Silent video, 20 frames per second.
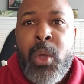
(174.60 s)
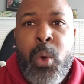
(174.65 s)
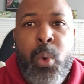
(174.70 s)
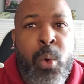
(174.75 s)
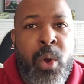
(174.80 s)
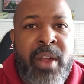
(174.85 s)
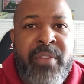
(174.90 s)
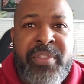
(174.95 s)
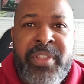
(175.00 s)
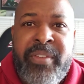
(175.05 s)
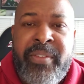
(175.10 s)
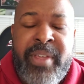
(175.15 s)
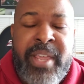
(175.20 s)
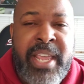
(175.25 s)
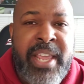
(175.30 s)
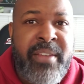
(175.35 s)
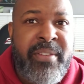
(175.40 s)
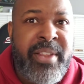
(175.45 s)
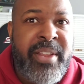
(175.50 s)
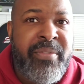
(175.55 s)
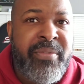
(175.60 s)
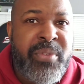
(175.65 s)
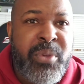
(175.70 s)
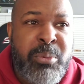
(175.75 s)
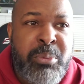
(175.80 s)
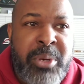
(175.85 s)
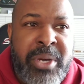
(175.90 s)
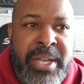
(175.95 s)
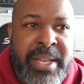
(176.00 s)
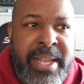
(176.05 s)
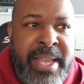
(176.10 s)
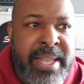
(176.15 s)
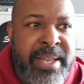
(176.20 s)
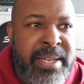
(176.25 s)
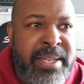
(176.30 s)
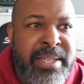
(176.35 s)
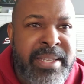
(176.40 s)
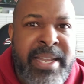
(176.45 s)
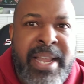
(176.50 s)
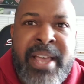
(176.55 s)
Or if you even if you put in
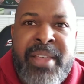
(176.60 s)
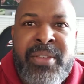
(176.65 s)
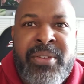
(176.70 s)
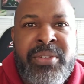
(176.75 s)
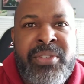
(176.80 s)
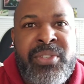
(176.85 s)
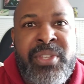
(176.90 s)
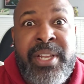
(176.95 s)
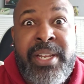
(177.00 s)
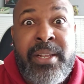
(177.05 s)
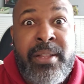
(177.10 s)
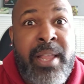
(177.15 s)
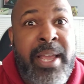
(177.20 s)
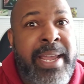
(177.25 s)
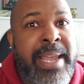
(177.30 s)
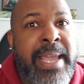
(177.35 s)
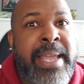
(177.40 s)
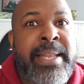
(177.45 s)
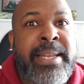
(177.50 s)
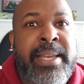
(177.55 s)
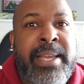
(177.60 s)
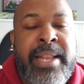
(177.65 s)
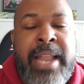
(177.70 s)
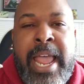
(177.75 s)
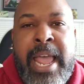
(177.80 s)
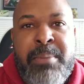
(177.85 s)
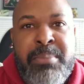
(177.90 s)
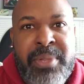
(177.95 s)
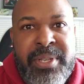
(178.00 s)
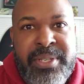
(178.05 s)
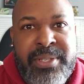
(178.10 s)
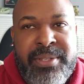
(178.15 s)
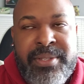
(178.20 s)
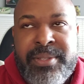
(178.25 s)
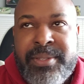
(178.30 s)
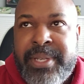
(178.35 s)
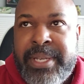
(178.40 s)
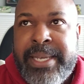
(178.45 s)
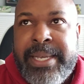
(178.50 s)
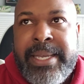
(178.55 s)
another city like Indianapolis,
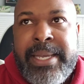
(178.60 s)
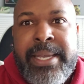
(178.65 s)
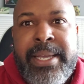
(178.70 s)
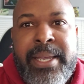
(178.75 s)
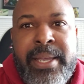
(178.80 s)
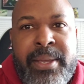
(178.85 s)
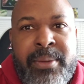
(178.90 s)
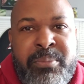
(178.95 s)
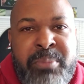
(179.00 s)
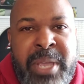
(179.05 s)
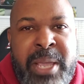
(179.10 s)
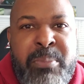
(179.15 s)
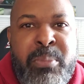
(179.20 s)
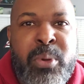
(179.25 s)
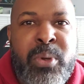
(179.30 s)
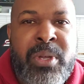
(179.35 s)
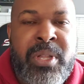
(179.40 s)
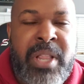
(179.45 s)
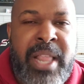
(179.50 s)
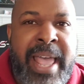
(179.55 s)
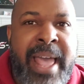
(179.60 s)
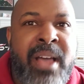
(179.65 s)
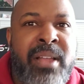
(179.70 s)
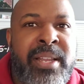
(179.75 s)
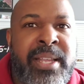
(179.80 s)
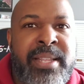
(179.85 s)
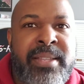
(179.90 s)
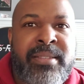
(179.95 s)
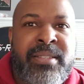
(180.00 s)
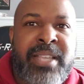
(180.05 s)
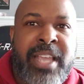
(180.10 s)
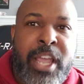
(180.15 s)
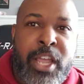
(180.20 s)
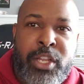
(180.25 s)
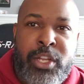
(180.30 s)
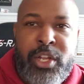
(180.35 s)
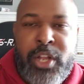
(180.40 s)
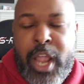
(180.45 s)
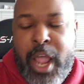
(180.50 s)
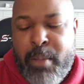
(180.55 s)
people clown it and say
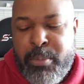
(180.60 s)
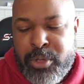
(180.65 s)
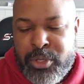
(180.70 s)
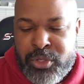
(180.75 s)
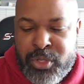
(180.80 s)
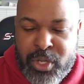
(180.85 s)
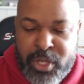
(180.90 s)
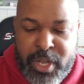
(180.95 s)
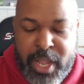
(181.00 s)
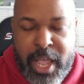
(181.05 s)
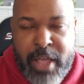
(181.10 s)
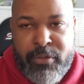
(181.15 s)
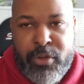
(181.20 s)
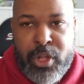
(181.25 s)
Indianapolis doesn't have